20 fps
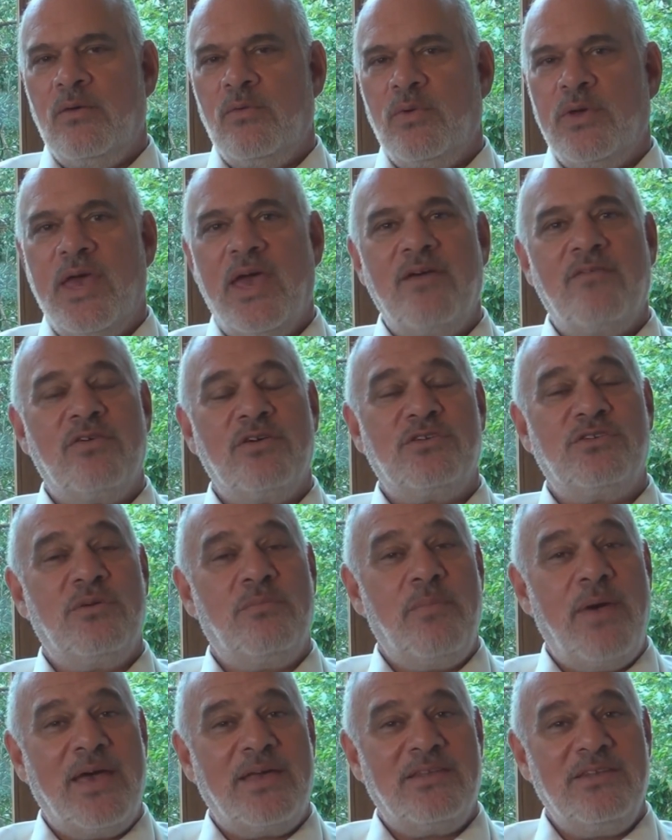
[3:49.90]
We gave her
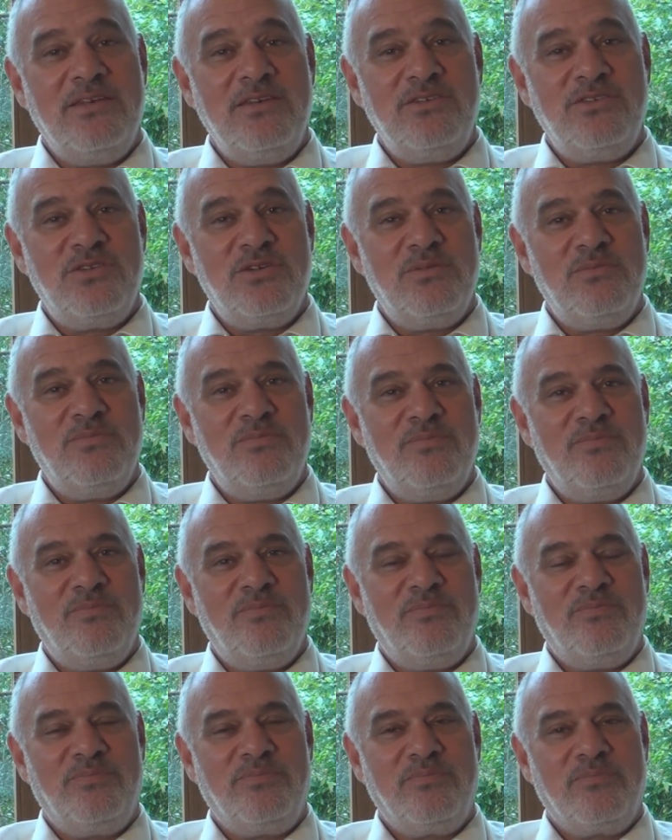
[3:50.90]
some magnesium,
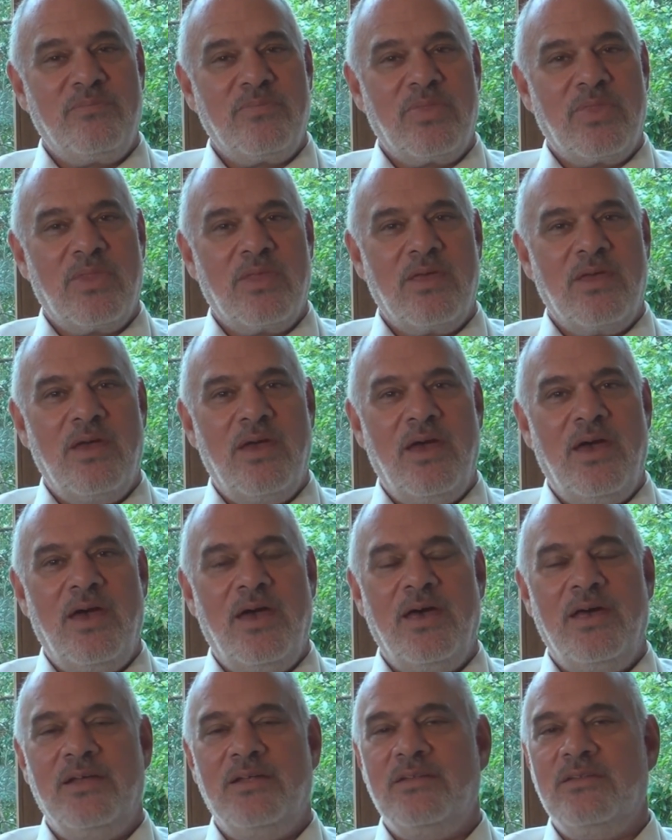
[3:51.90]

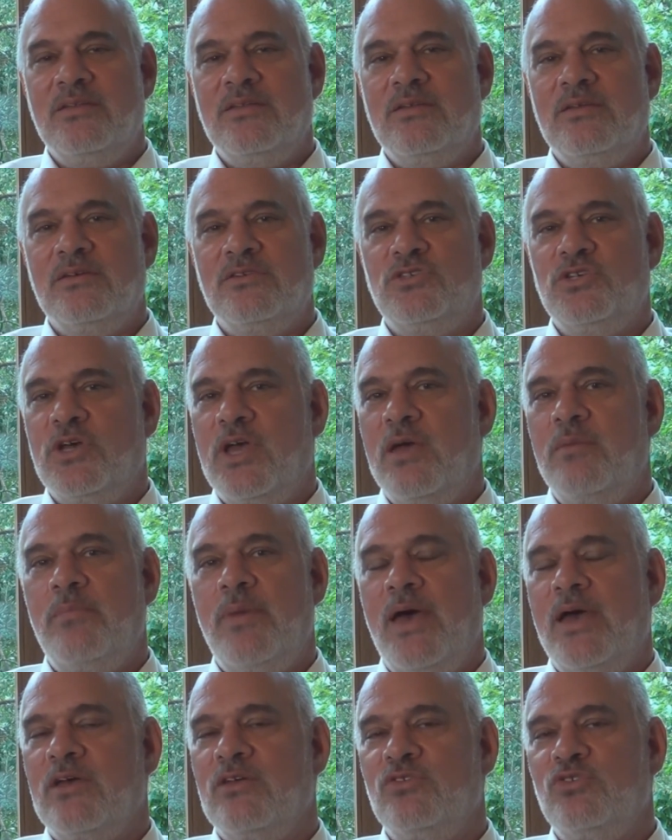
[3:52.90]
and she came
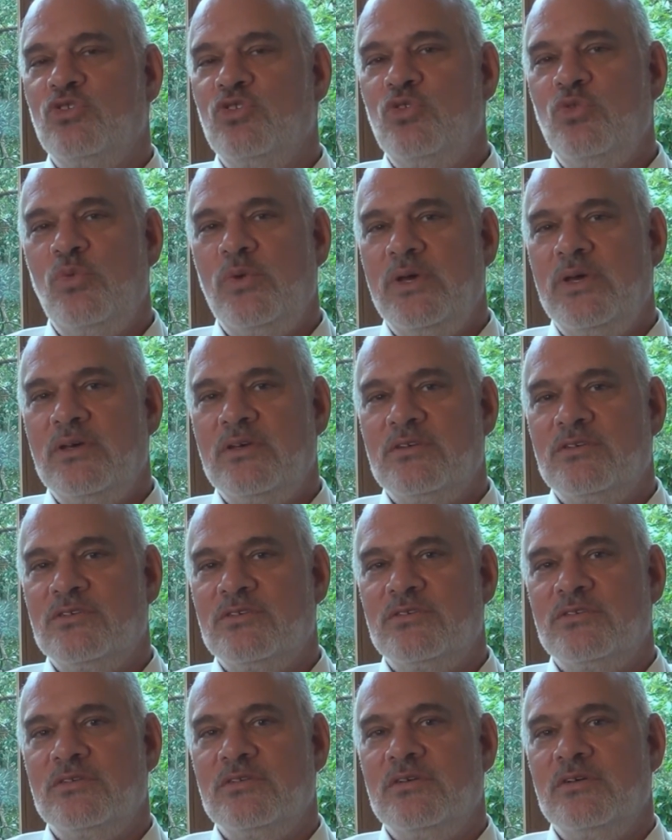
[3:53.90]
back in 2
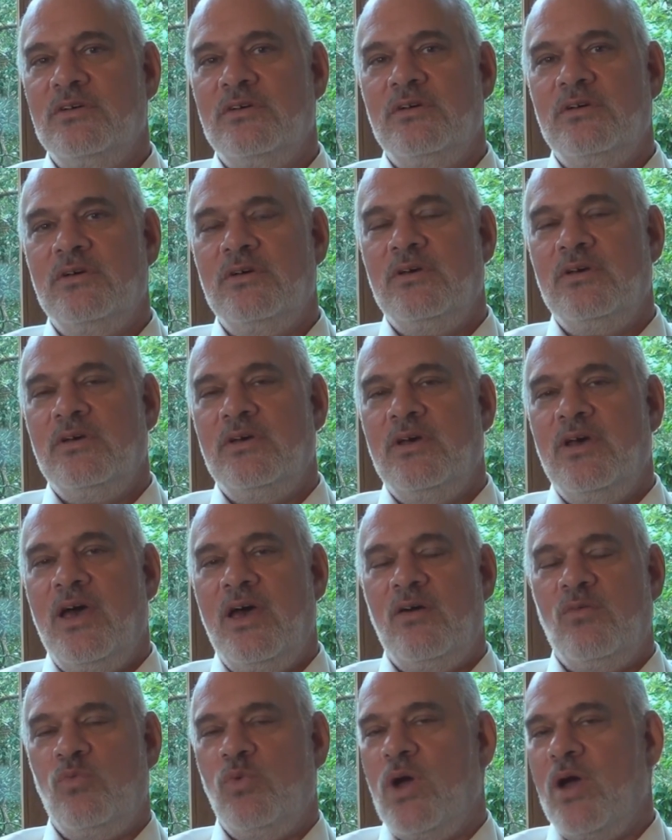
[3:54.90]
weeks.
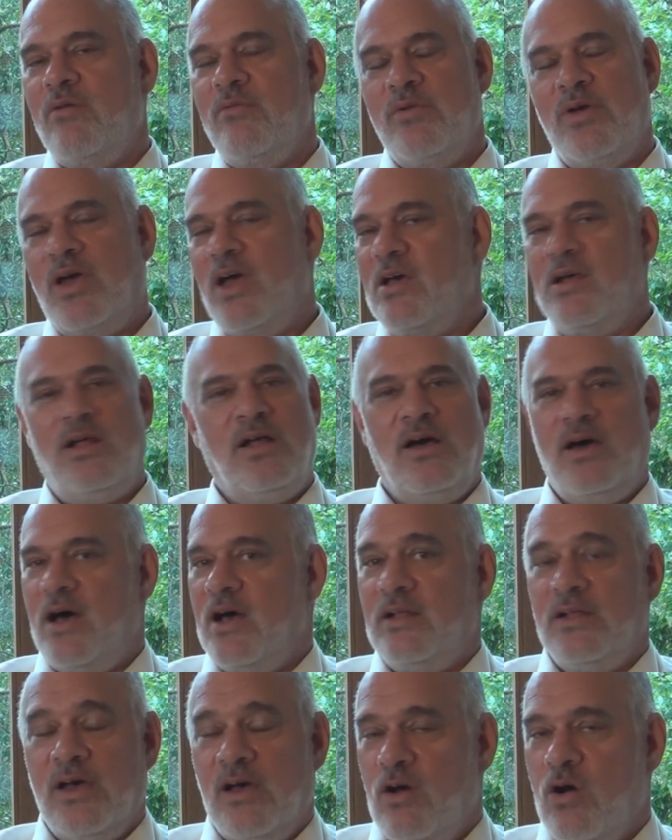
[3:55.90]
And
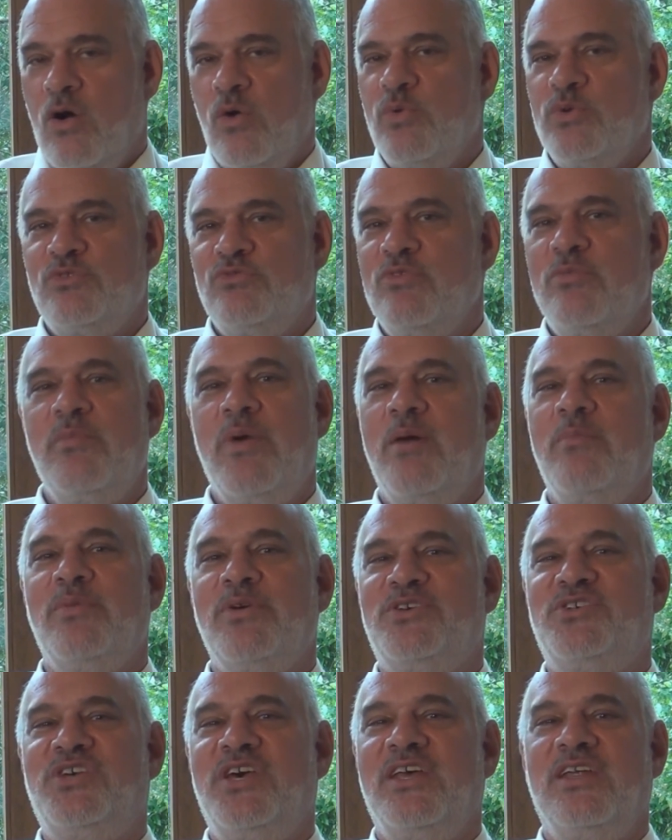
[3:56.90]
I'll always
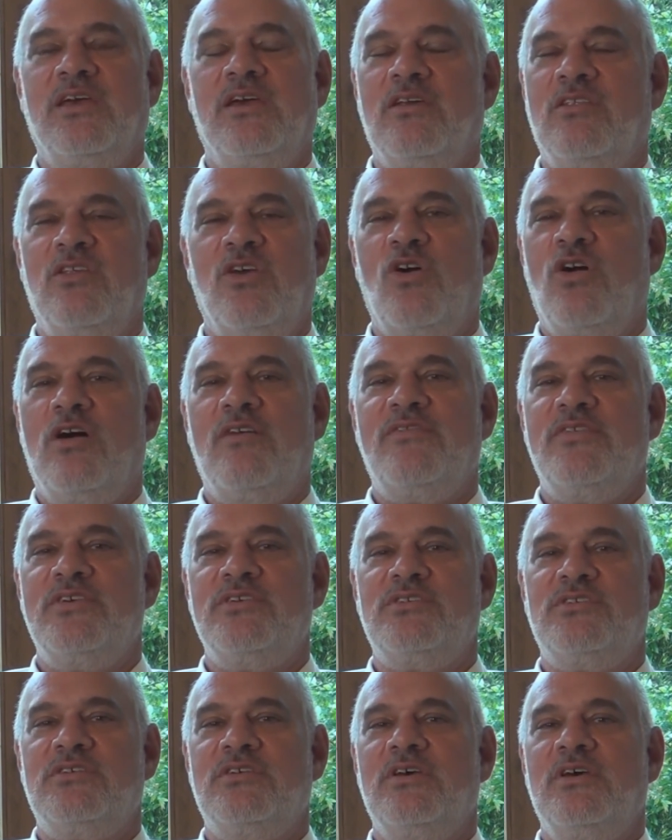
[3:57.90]
remember sitting in the
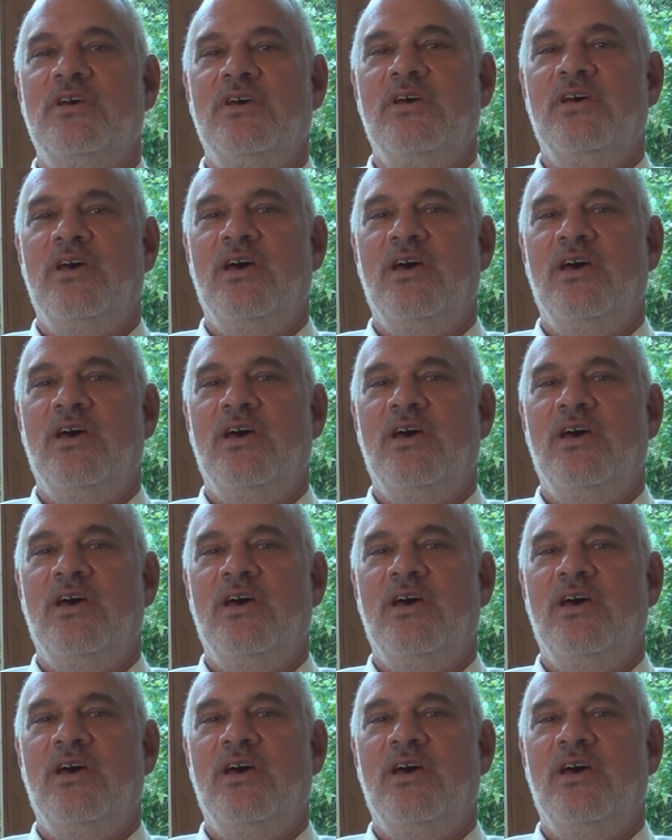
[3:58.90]
office,